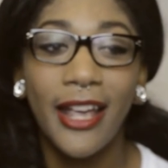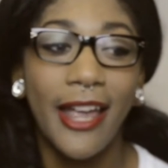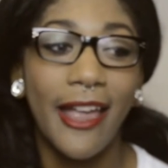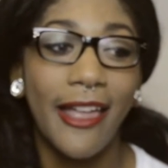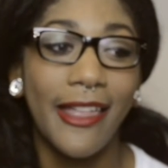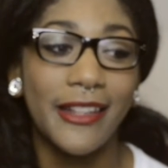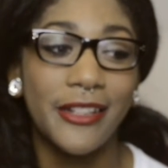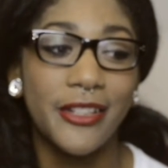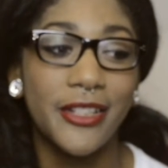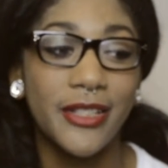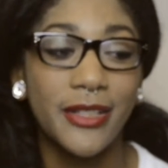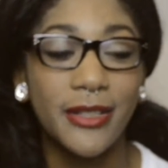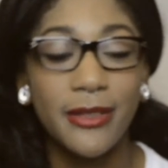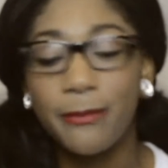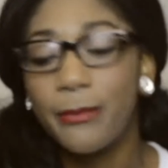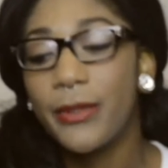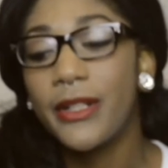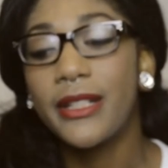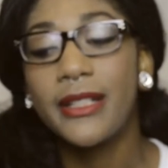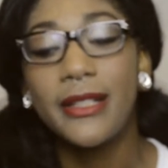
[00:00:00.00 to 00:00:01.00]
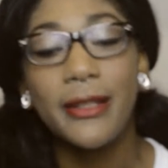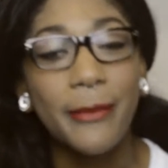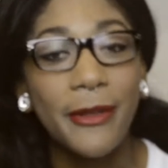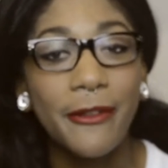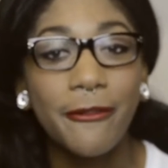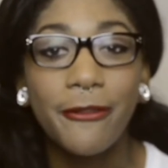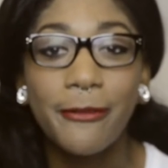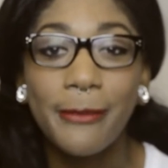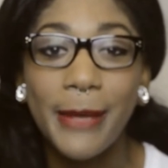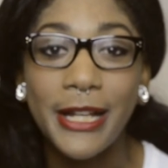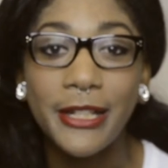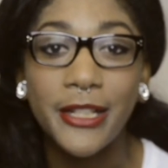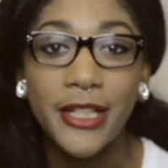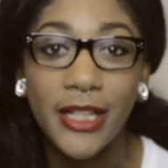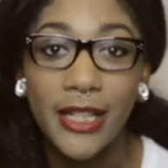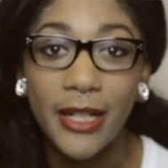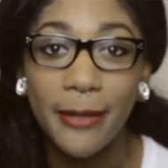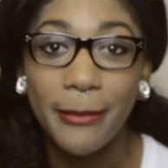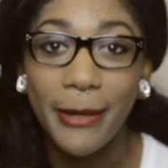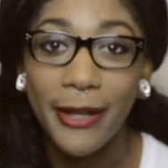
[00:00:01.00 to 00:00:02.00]
and just put some
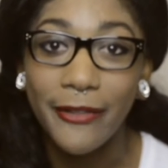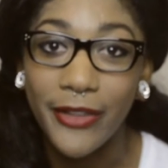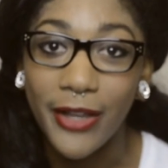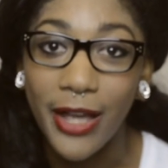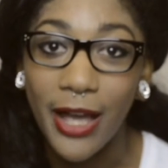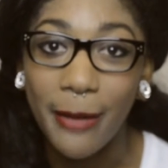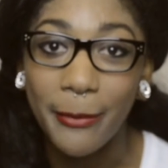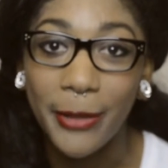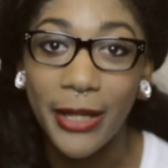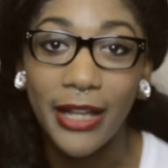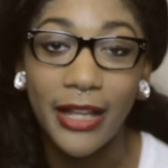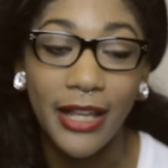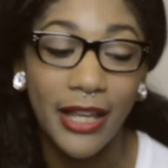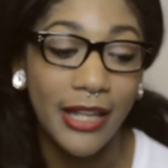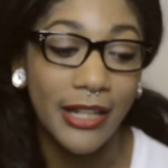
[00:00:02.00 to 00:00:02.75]
information in about the comic,